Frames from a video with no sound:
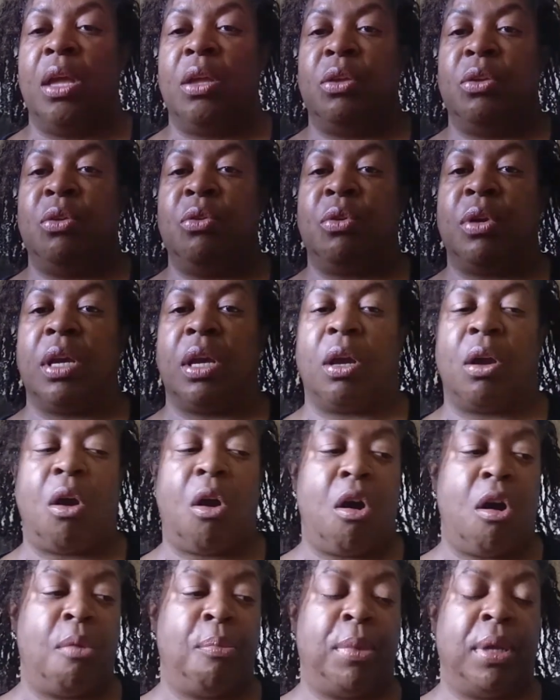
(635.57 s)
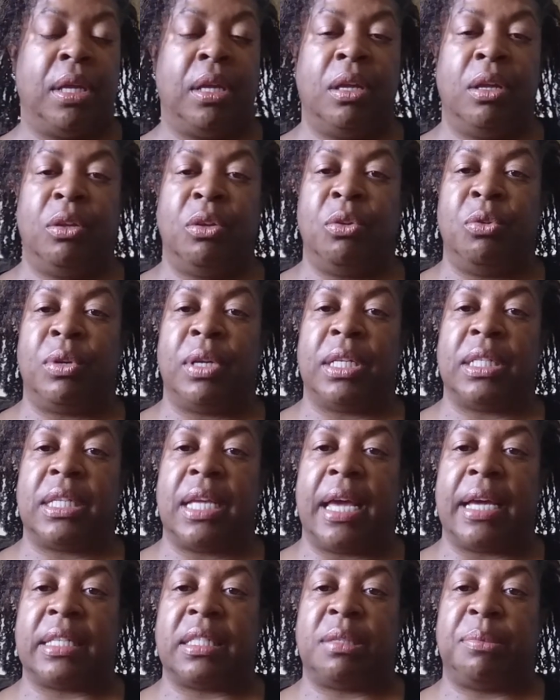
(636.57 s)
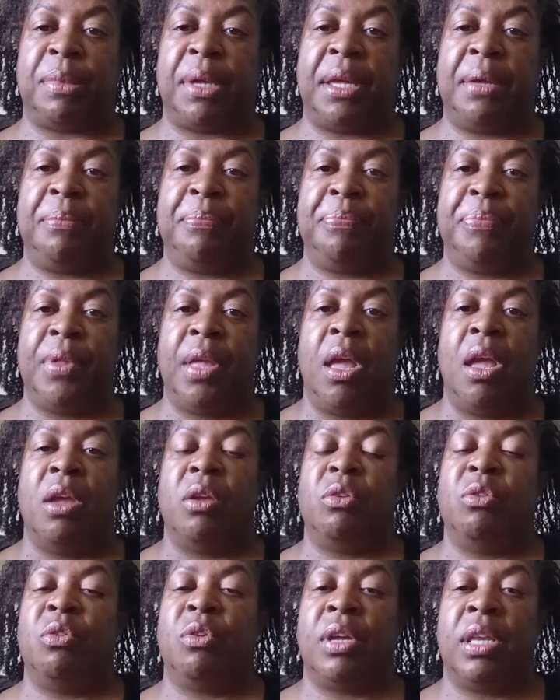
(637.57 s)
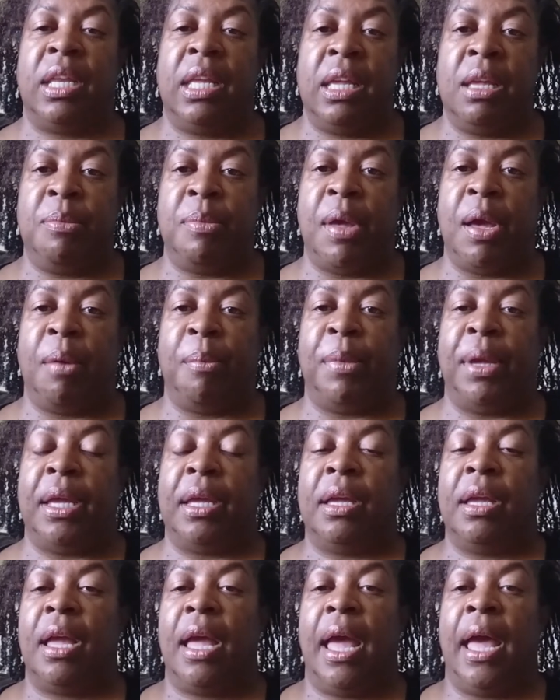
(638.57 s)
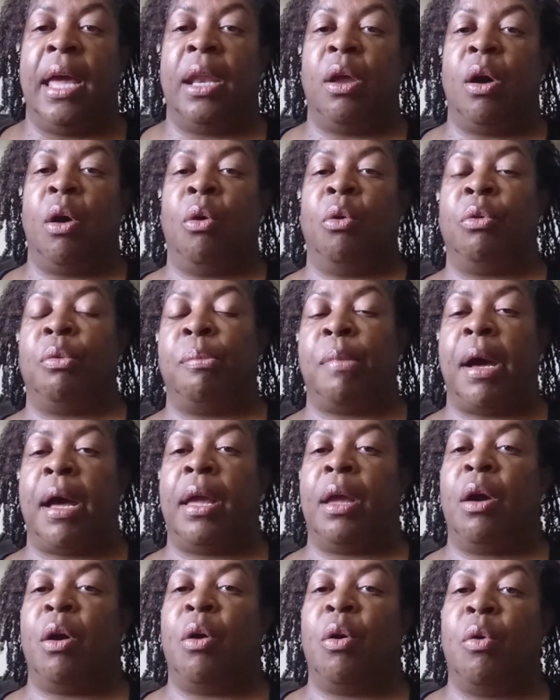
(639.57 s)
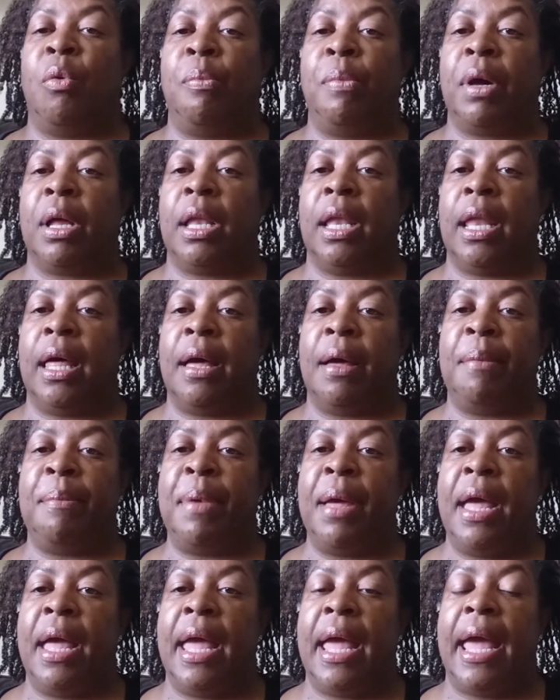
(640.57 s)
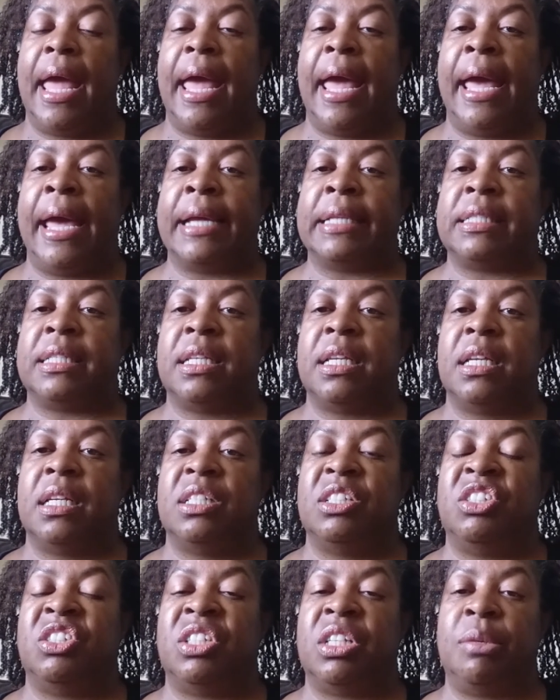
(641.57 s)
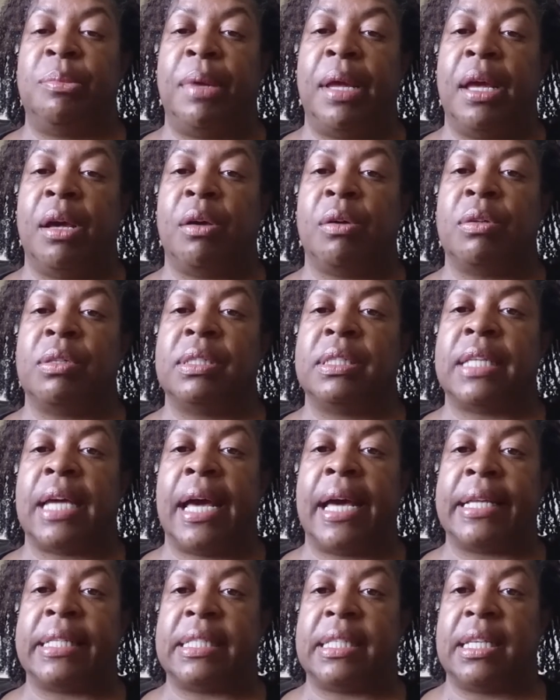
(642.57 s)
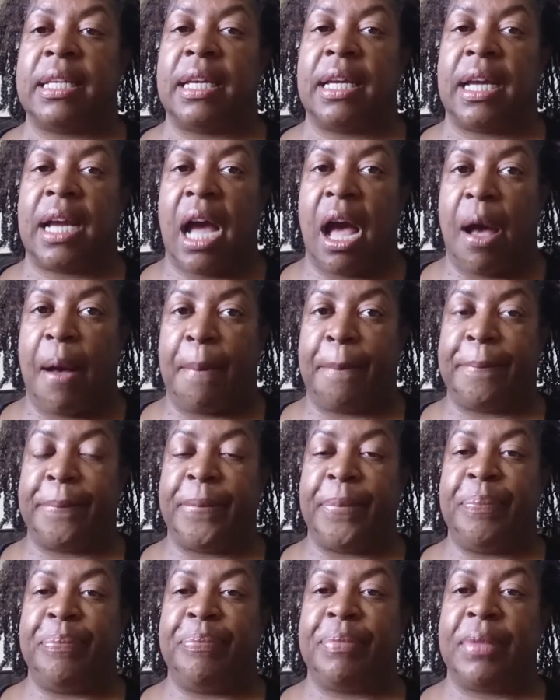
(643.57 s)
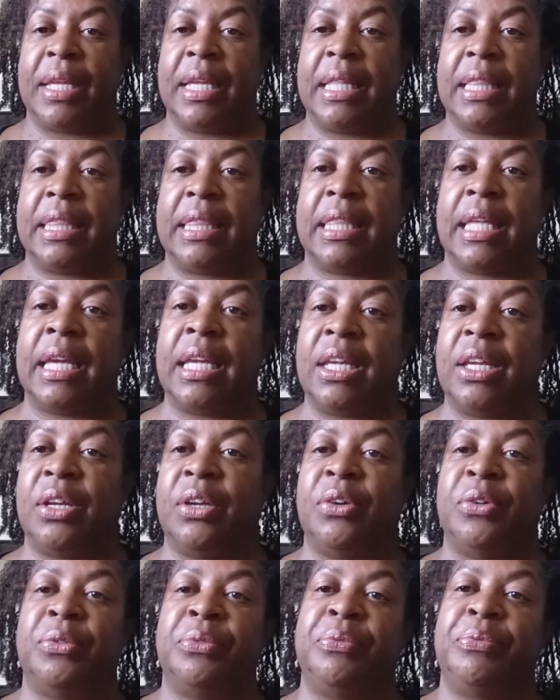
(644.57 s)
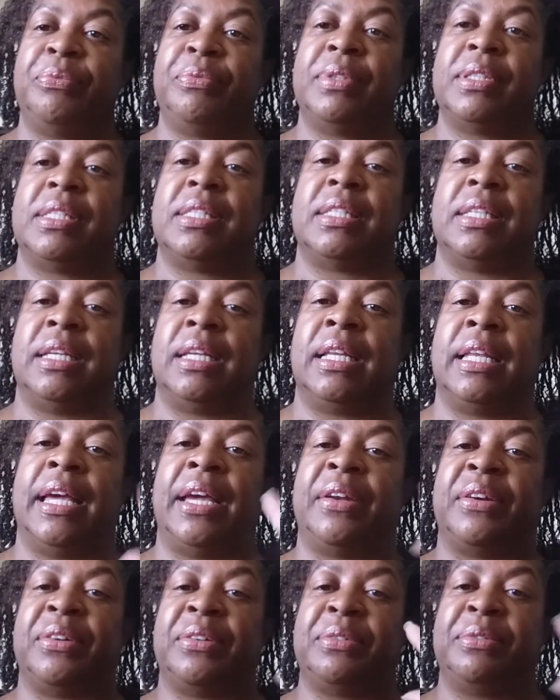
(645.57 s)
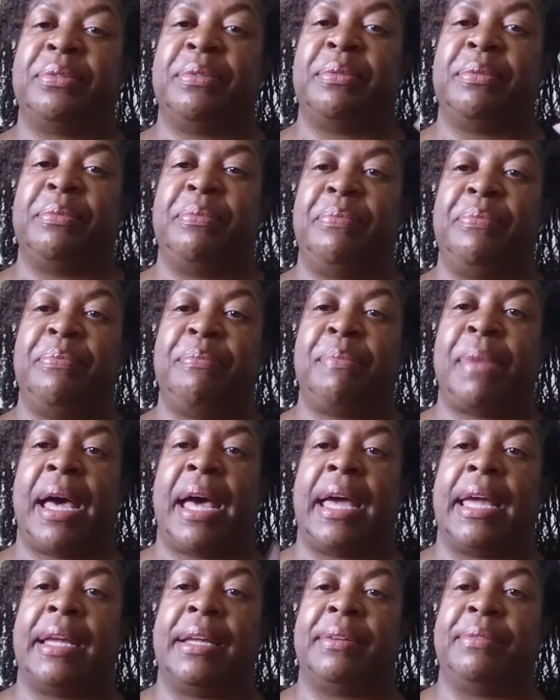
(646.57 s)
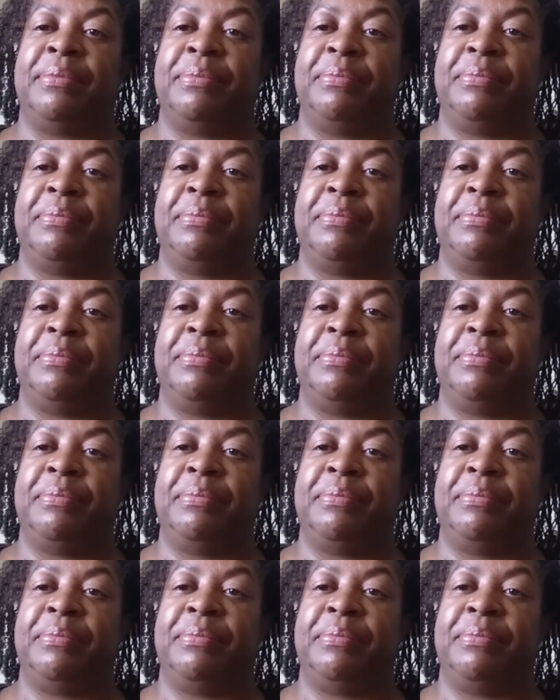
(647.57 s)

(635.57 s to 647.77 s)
You can call me, you can text me, you can email me at ownmyhomeclub@gmail.com. Thank you. See you later. Bye.